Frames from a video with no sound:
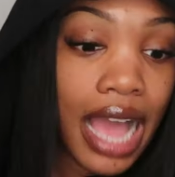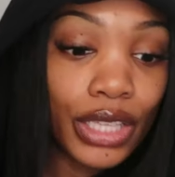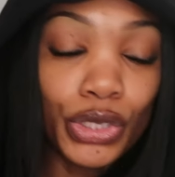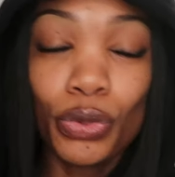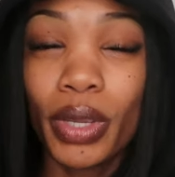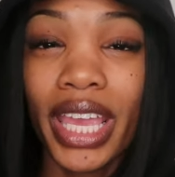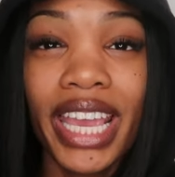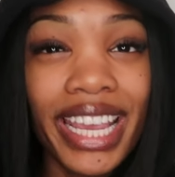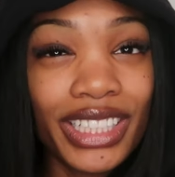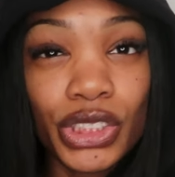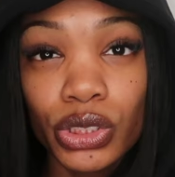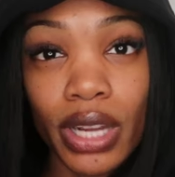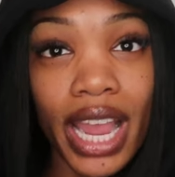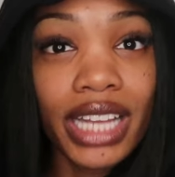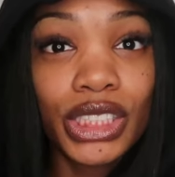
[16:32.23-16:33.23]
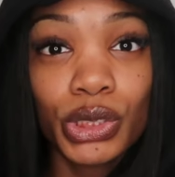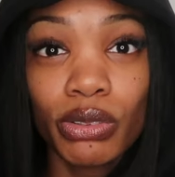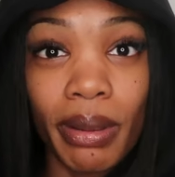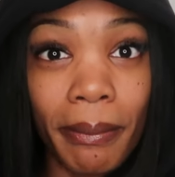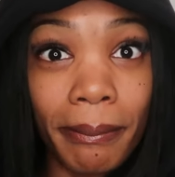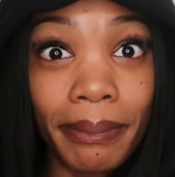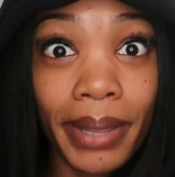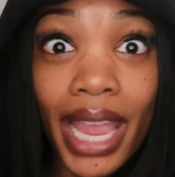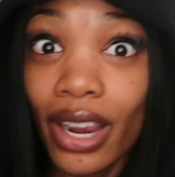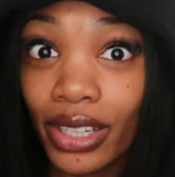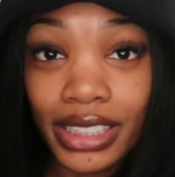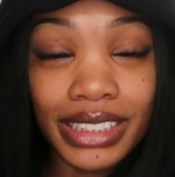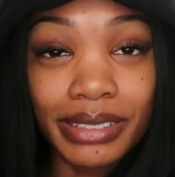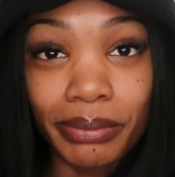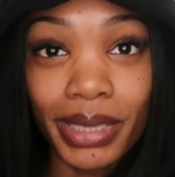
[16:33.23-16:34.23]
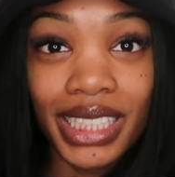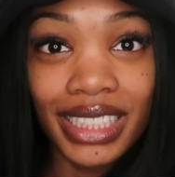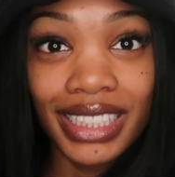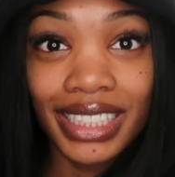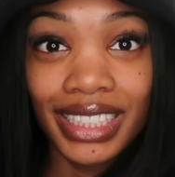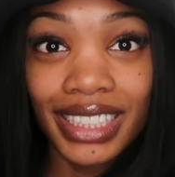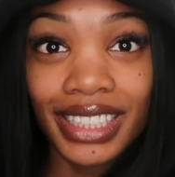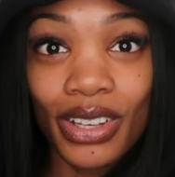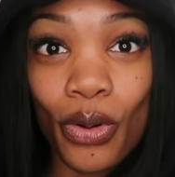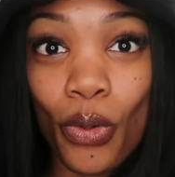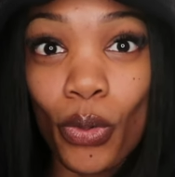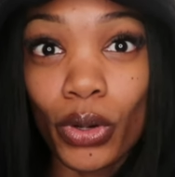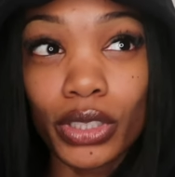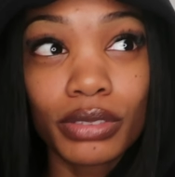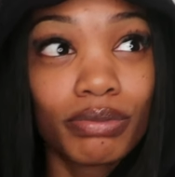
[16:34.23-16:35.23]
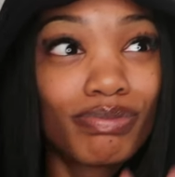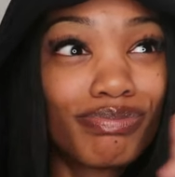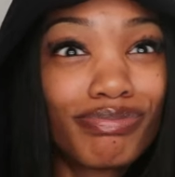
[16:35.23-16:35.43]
You can't try to embarrass me or